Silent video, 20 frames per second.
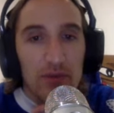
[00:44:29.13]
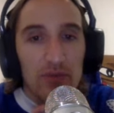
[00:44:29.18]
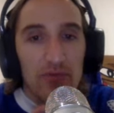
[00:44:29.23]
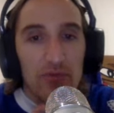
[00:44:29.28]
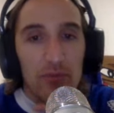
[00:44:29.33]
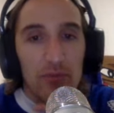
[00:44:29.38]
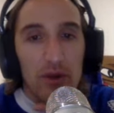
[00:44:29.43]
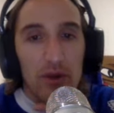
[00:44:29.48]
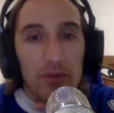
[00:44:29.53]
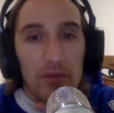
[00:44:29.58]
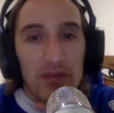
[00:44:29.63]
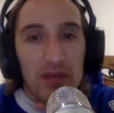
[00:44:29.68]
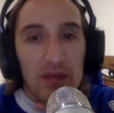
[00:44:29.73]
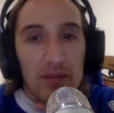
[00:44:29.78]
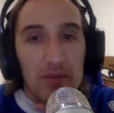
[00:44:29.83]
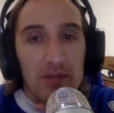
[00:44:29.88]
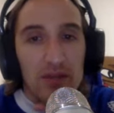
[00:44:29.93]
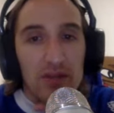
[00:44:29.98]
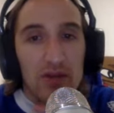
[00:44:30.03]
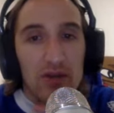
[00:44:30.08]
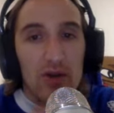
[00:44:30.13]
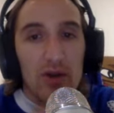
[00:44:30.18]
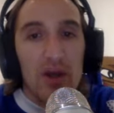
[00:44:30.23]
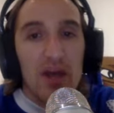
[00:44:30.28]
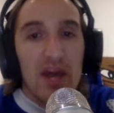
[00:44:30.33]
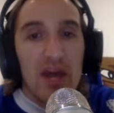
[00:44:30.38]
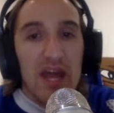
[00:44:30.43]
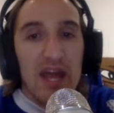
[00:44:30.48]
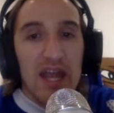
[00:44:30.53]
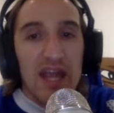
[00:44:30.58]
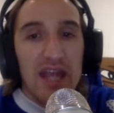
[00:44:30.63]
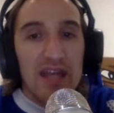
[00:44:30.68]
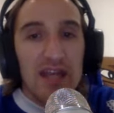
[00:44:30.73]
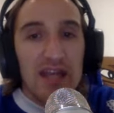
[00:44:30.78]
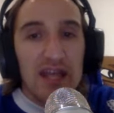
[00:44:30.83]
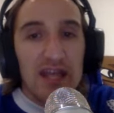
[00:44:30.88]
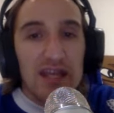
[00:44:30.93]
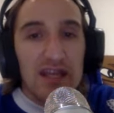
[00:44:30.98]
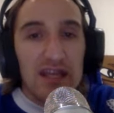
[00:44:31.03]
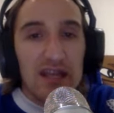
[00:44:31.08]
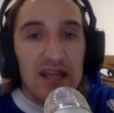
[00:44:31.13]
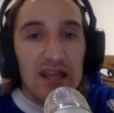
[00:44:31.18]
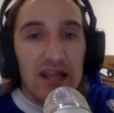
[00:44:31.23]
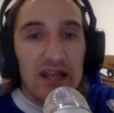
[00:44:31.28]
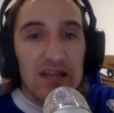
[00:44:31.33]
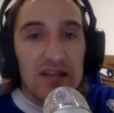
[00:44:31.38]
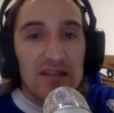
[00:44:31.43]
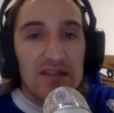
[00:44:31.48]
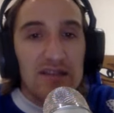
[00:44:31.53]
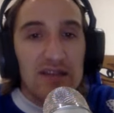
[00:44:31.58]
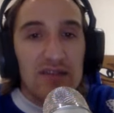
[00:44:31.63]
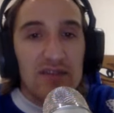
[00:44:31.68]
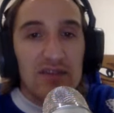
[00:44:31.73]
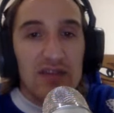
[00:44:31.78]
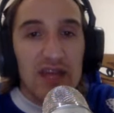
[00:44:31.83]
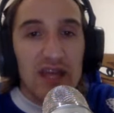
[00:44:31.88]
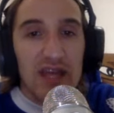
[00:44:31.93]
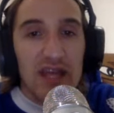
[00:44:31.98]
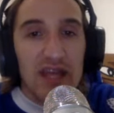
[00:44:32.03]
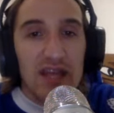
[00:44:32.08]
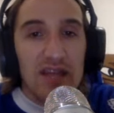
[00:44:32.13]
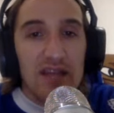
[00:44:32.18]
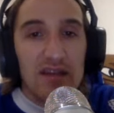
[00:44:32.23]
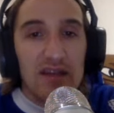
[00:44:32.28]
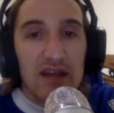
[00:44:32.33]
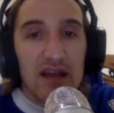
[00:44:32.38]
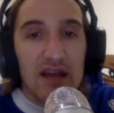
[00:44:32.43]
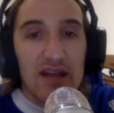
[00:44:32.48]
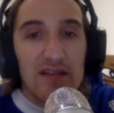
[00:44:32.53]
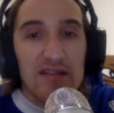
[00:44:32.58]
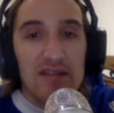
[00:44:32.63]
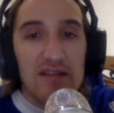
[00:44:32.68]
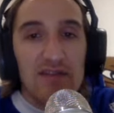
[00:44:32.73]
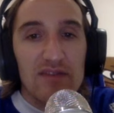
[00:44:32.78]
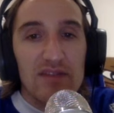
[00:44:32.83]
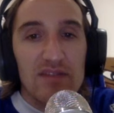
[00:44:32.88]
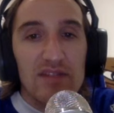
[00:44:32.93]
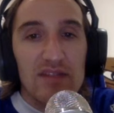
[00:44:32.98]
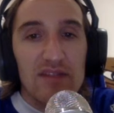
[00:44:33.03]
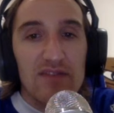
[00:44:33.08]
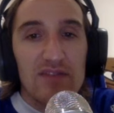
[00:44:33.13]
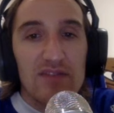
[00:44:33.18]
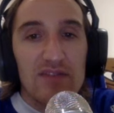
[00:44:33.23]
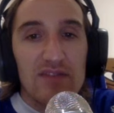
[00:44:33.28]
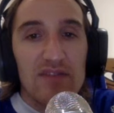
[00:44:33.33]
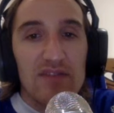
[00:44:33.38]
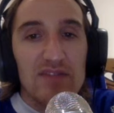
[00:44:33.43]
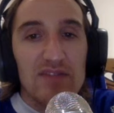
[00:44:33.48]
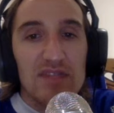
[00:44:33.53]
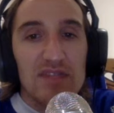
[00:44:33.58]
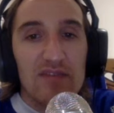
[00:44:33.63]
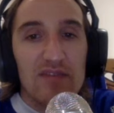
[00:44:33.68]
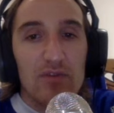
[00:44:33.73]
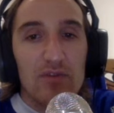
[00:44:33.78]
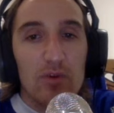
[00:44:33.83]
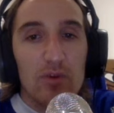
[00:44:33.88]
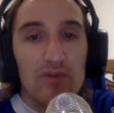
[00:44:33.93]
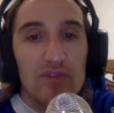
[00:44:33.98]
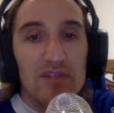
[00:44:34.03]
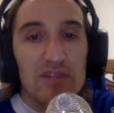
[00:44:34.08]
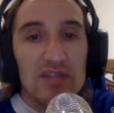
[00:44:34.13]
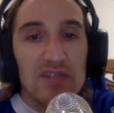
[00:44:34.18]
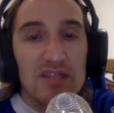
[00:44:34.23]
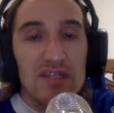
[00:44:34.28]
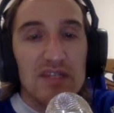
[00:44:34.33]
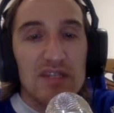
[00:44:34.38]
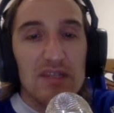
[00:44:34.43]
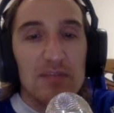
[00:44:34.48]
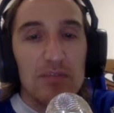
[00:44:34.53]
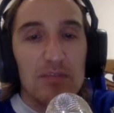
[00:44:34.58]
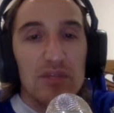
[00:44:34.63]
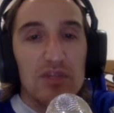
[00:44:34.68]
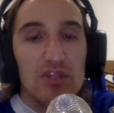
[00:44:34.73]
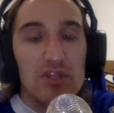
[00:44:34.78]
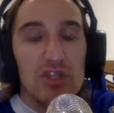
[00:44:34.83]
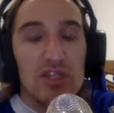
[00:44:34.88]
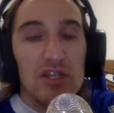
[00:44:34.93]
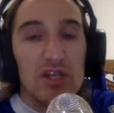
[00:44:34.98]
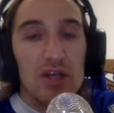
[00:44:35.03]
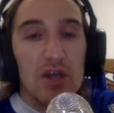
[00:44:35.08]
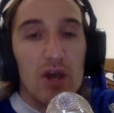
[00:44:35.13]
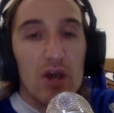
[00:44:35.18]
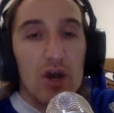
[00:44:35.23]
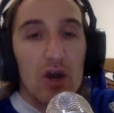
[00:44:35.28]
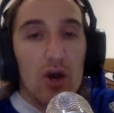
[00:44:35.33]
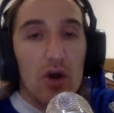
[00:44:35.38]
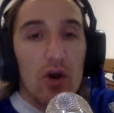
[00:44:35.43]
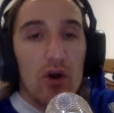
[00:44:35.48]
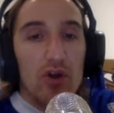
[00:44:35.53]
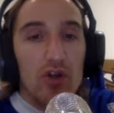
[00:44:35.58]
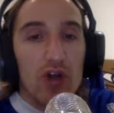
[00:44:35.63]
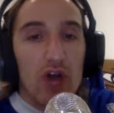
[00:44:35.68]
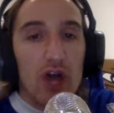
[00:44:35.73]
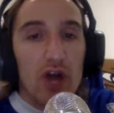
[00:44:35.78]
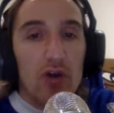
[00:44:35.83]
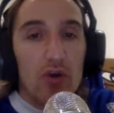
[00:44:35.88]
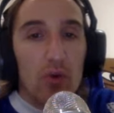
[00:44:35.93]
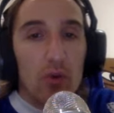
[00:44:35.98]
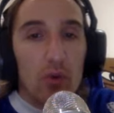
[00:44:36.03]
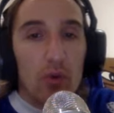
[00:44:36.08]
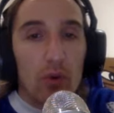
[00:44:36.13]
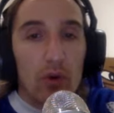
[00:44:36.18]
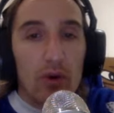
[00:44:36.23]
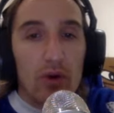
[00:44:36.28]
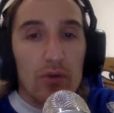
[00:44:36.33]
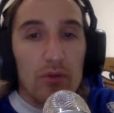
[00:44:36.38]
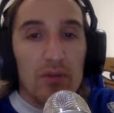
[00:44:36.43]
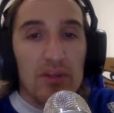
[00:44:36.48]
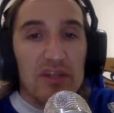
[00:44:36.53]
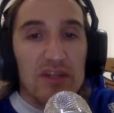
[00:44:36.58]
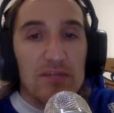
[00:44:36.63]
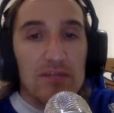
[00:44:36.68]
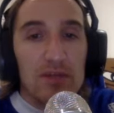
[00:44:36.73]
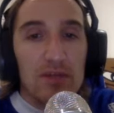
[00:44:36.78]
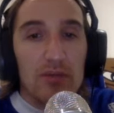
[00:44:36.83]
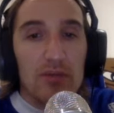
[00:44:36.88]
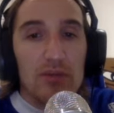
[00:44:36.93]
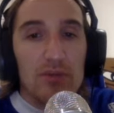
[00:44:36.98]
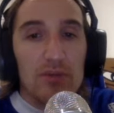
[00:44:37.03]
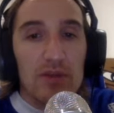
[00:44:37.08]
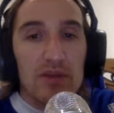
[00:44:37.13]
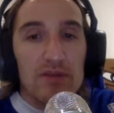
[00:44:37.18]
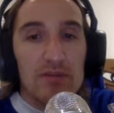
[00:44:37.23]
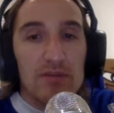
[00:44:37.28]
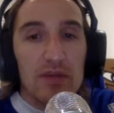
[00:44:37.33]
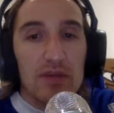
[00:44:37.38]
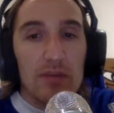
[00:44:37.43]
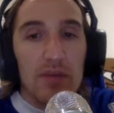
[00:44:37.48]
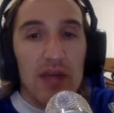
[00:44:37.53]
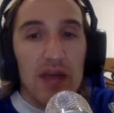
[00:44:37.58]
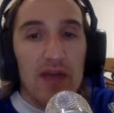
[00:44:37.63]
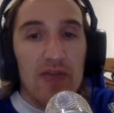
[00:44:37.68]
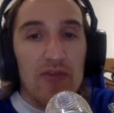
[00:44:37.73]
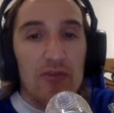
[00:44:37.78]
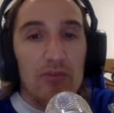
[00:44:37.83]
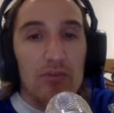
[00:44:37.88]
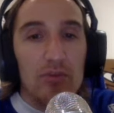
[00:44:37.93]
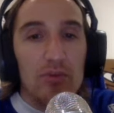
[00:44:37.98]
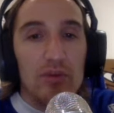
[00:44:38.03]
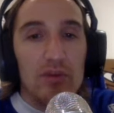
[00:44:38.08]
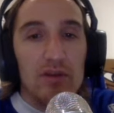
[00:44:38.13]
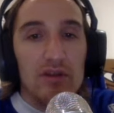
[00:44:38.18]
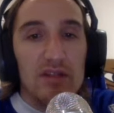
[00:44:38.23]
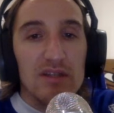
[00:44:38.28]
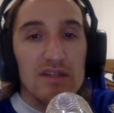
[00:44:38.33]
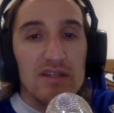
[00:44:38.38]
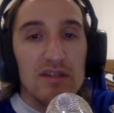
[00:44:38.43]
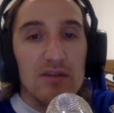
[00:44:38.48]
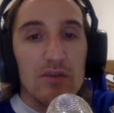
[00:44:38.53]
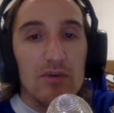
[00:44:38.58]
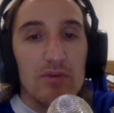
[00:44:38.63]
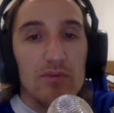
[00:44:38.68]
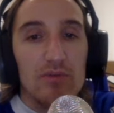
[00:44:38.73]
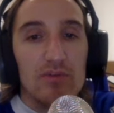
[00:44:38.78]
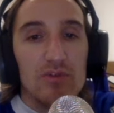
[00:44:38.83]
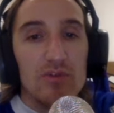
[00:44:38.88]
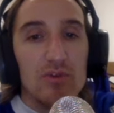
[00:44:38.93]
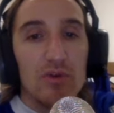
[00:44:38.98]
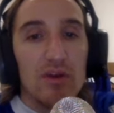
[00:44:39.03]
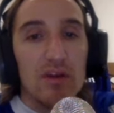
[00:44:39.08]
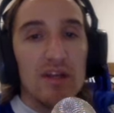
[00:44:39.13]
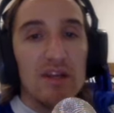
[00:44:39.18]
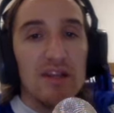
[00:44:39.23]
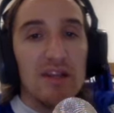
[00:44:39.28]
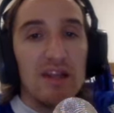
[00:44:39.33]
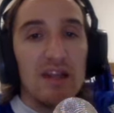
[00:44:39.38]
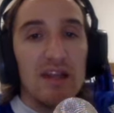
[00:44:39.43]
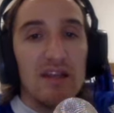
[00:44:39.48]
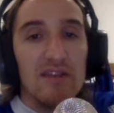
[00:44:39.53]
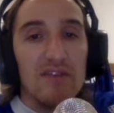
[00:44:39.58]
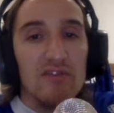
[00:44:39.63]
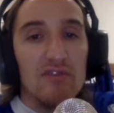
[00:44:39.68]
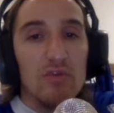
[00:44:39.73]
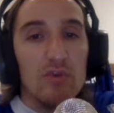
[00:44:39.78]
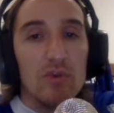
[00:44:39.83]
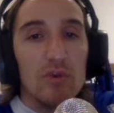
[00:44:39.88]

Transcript: help is available for problem gambling. Call 888-789-7777 or visit ccpg.org. Please play responsibly on behalf of Boot Hill Casino and Resort in Kansas. 21 plus,